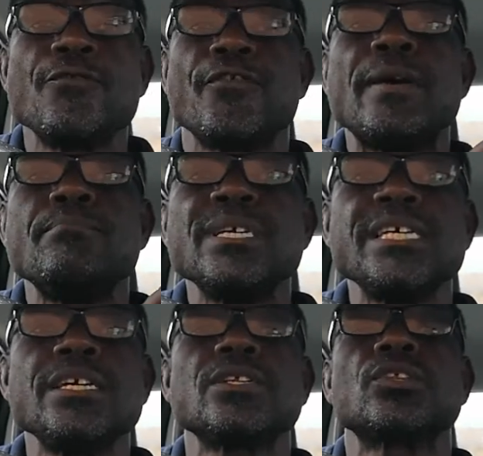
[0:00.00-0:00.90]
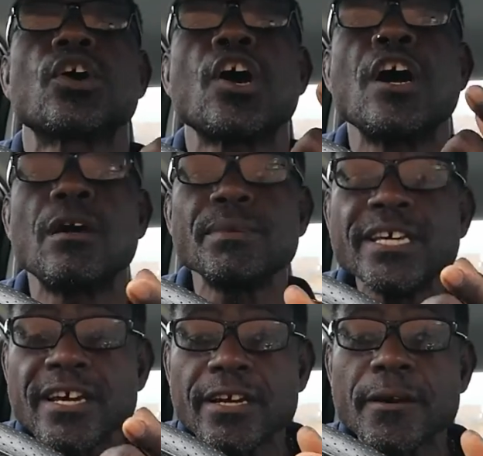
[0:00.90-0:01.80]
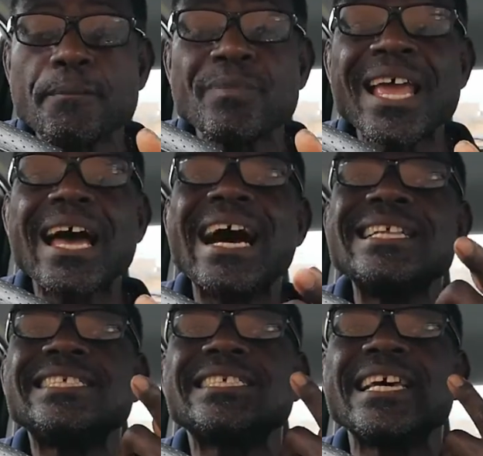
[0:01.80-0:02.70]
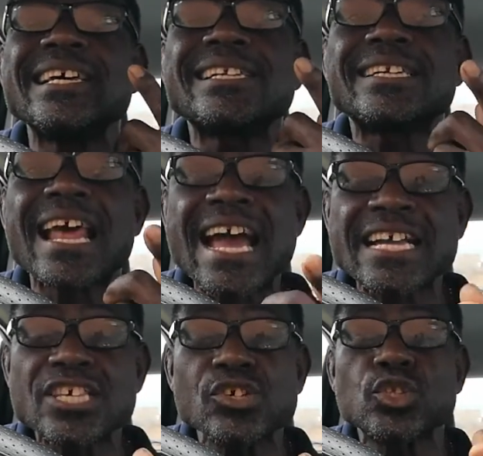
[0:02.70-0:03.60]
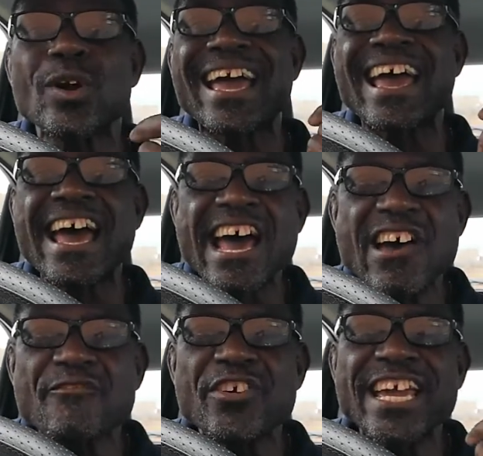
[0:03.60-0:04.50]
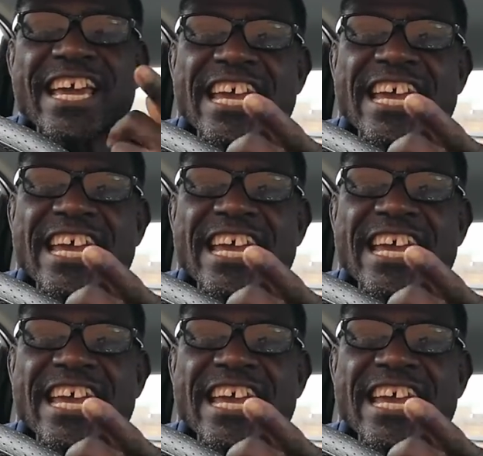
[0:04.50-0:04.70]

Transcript: for me to come here and say thank you to every